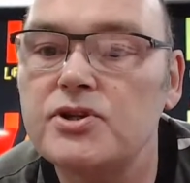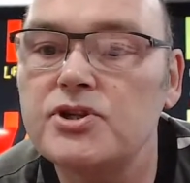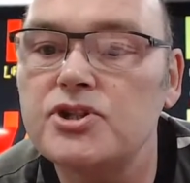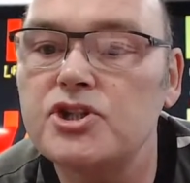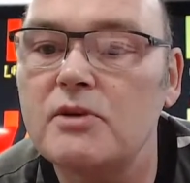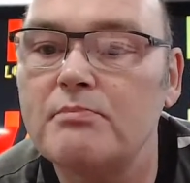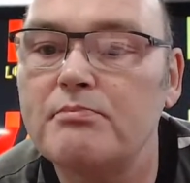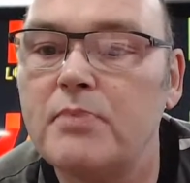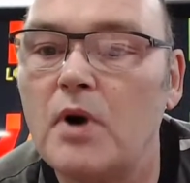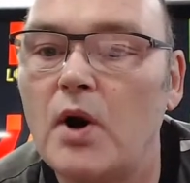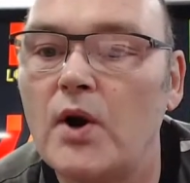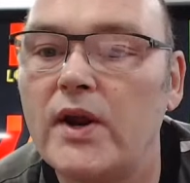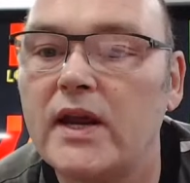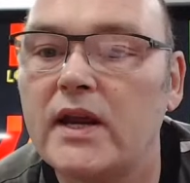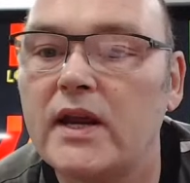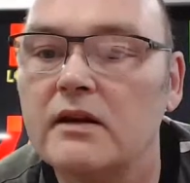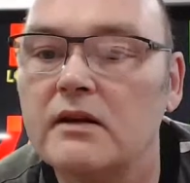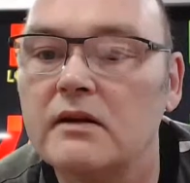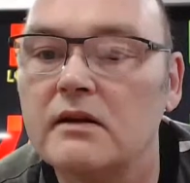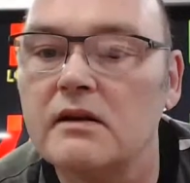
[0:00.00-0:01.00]

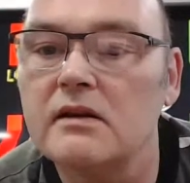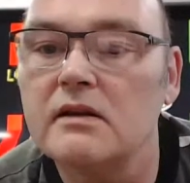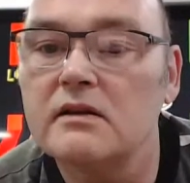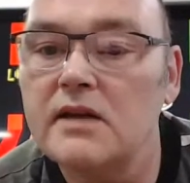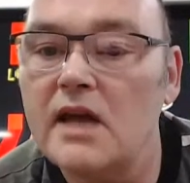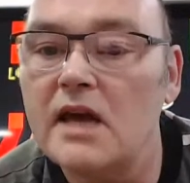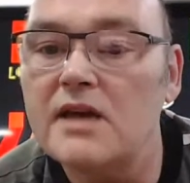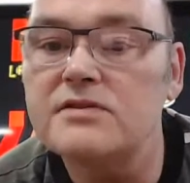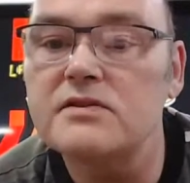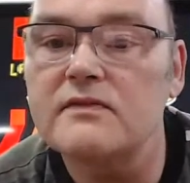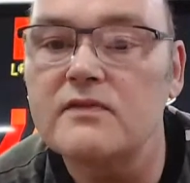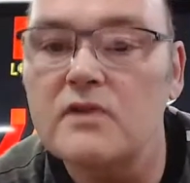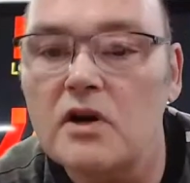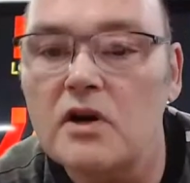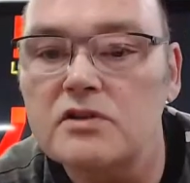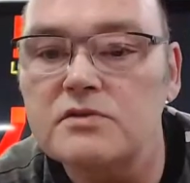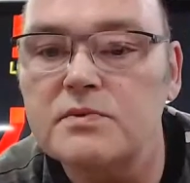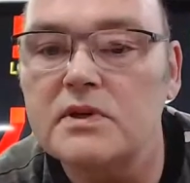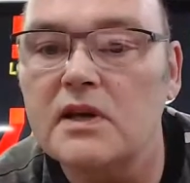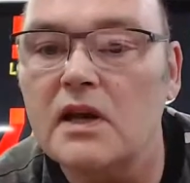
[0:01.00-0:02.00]
Sheboygan? Yes, of
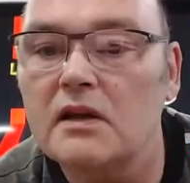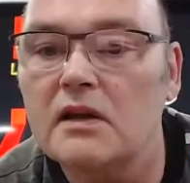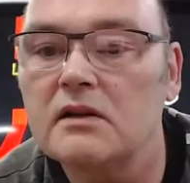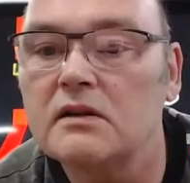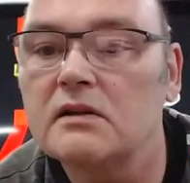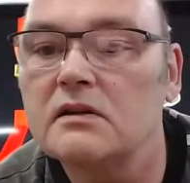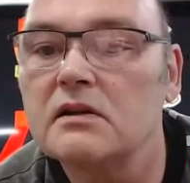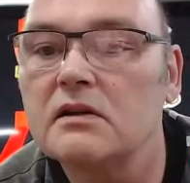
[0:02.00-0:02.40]
course we can.